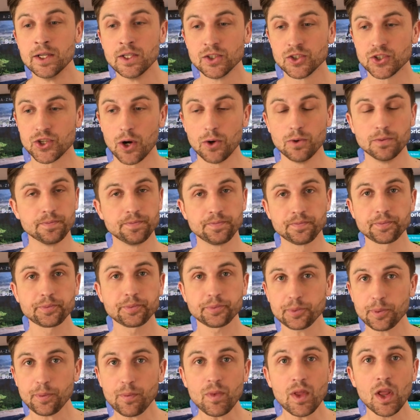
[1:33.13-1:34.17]
So
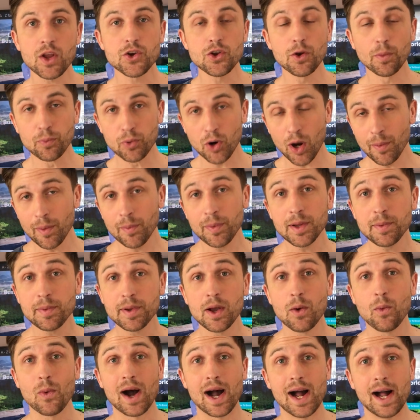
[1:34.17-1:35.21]
you'll probably be
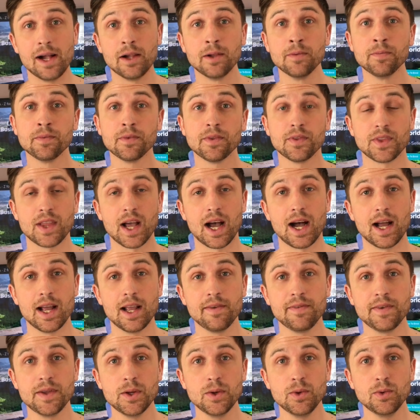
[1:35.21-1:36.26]
aware that
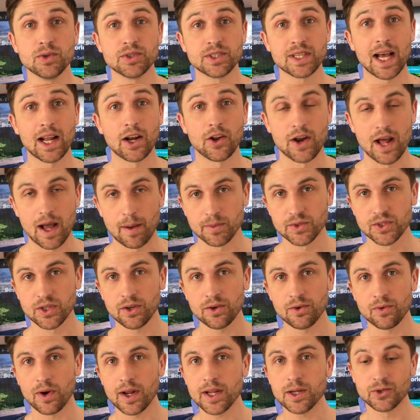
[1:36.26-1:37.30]
if you sell on
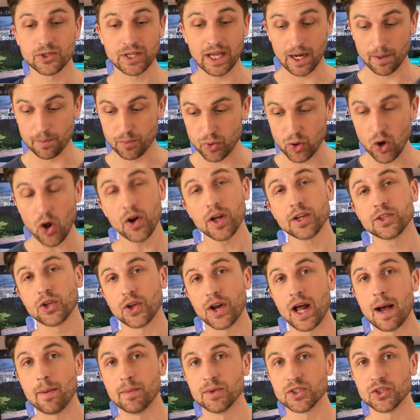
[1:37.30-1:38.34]
Amazon, right, you sell a product
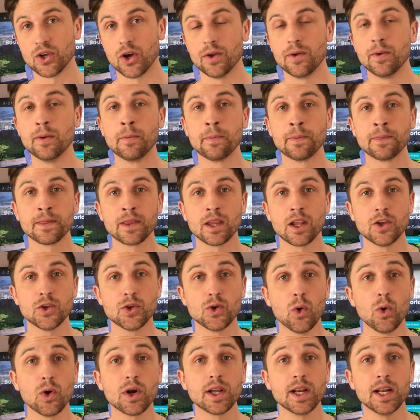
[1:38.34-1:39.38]
on Amazon,
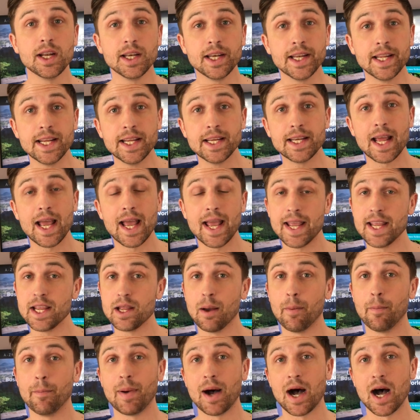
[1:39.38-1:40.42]
you're going to need a
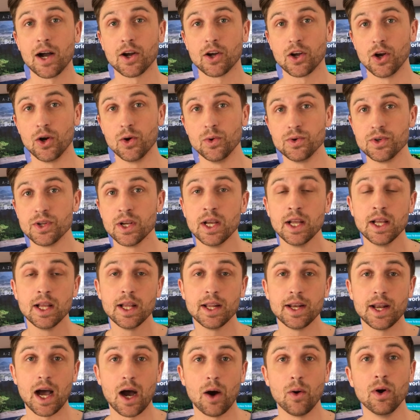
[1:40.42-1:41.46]
barcode.
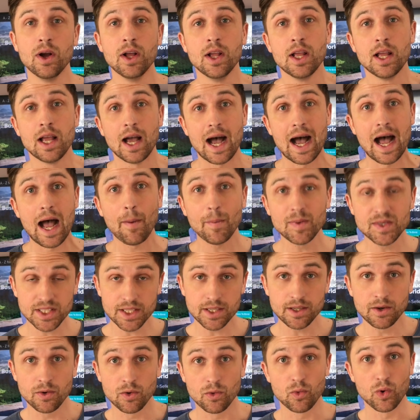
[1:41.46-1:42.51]
Now,
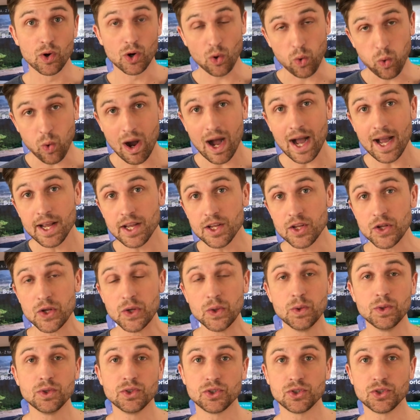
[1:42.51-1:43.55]
Amazon require
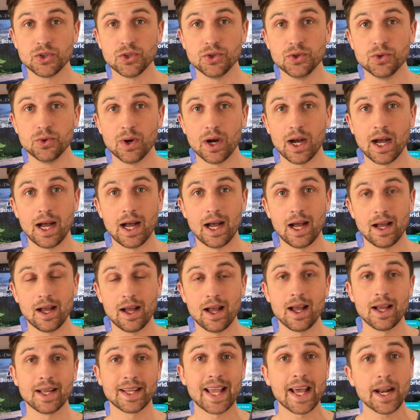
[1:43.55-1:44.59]
you to
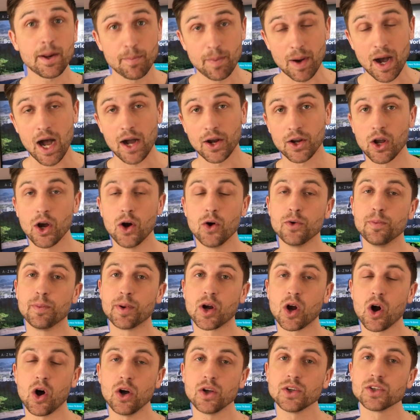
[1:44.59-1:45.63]
get a barcode
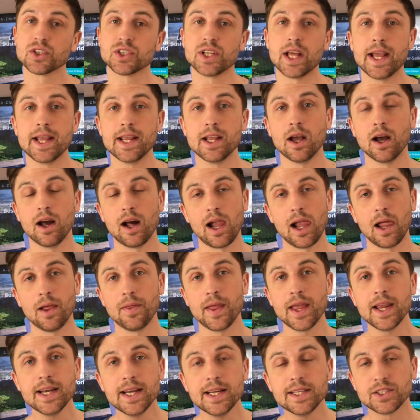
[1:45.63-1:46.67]
because they
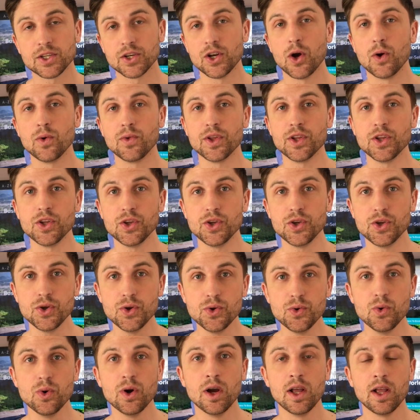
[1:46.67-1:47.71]
need to know that
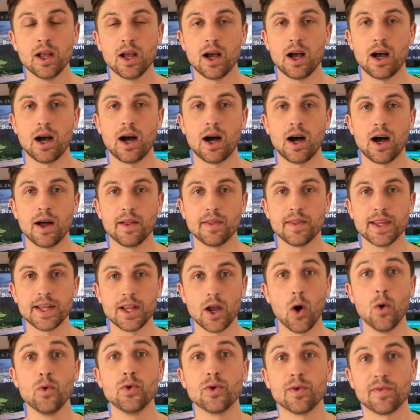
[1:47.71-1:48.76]
you are the
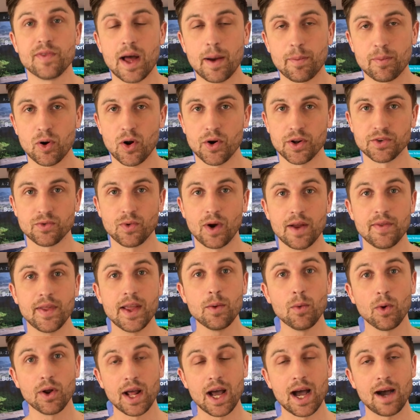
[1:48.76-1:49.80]
owner of that product, right? They
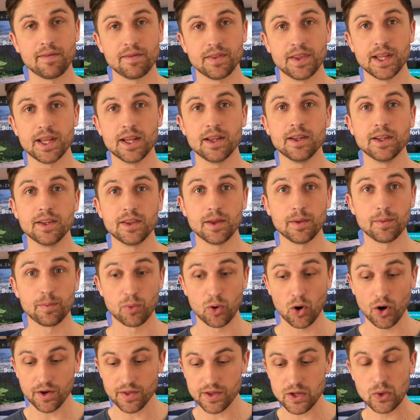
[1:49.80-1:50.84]
want to have the
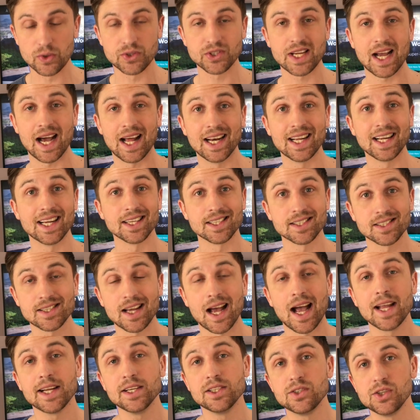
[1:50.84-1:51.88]
product that you're selling
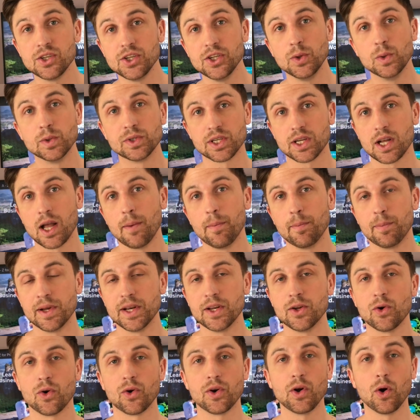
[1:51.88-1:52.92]
assigned to you as a
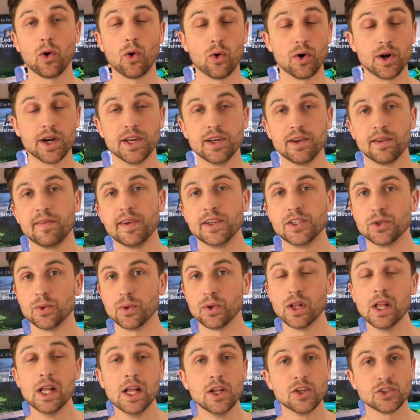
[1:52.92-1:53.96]
company or an
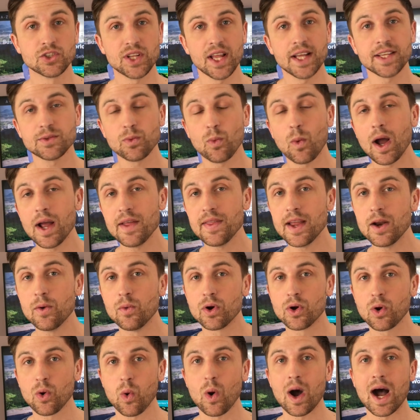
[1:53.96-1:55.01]
individual. So that's why they
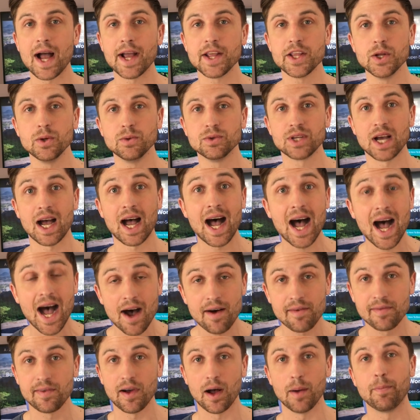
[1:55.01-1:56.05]
require you to
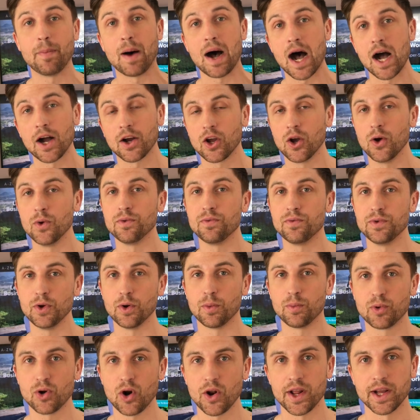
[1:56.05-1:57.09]
have a barcode for your
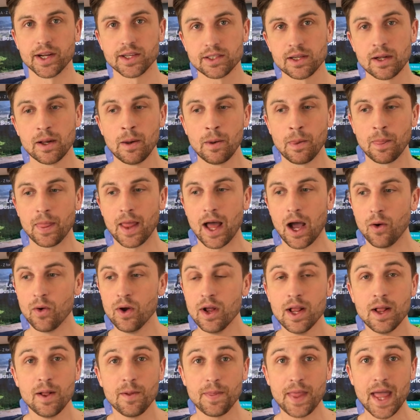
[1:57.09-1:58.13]
product. Now,
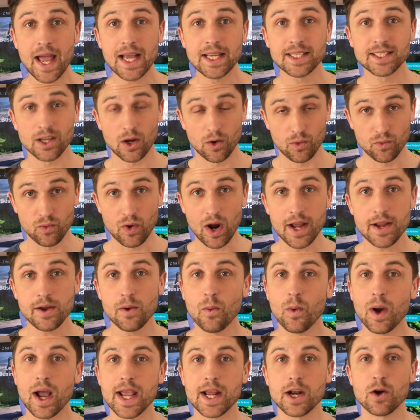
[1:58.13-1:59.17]
there's a right
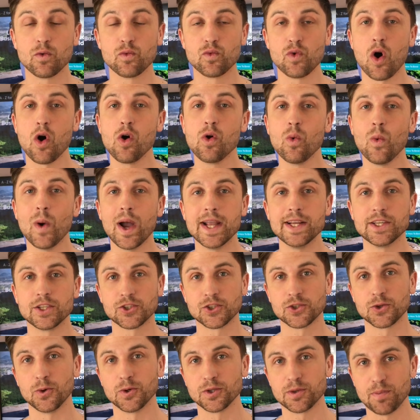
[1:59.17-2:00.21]
way and a wrong way to
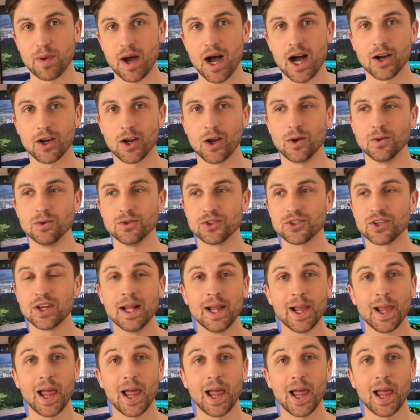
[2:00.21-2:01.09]
source barcodes.